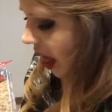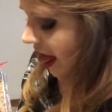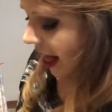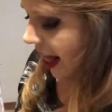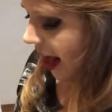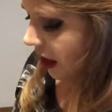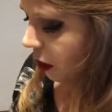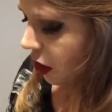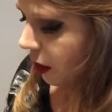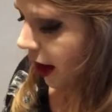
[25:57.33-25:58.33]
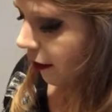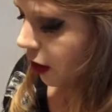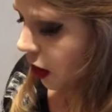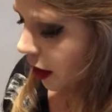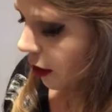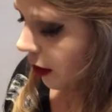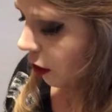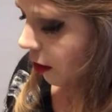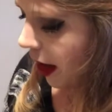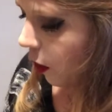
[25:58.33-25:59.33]
Then that's what you have to do. You
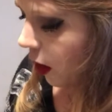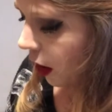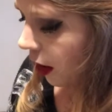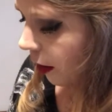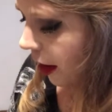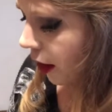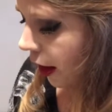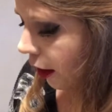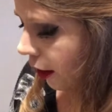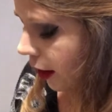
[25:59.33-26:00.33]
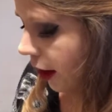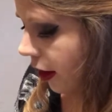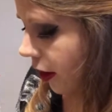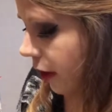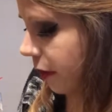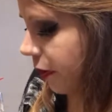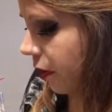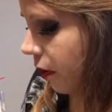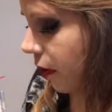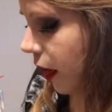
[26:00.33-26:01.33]
have to make one a little bit thicker than the other.
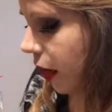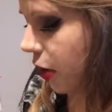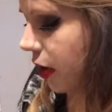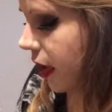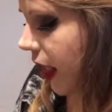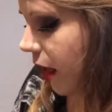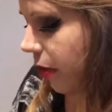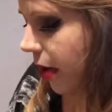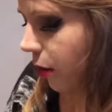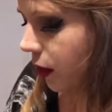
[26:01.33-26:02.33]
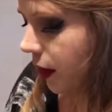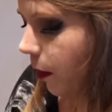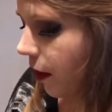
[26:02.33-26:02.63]
Just like people. Some